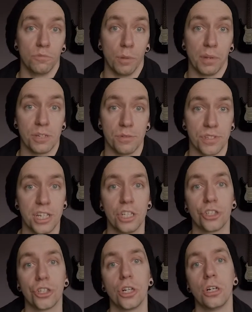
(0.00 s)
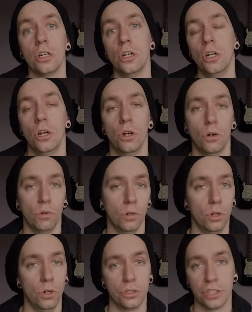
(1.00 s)
replacement t-shirt or
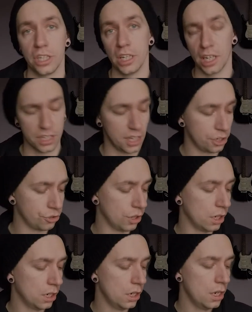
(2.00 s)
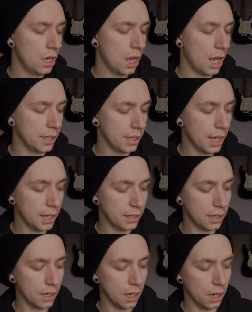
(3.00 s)
a hoodie, etc. And
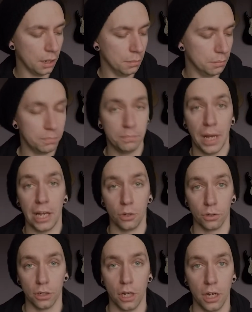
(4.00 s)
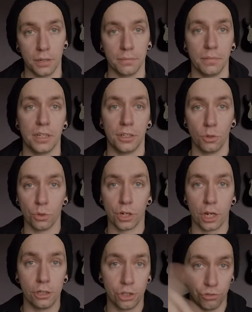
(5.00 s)
then pay online. The order
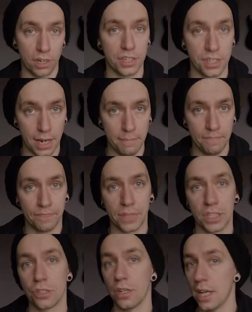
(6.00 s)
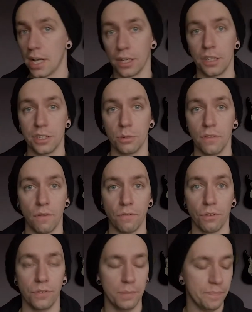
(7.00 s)
goes straight to them, so they're going to deal with
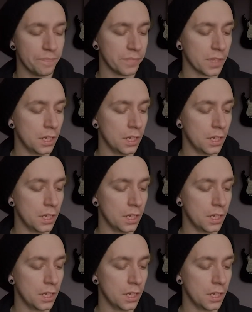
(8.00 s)
everything.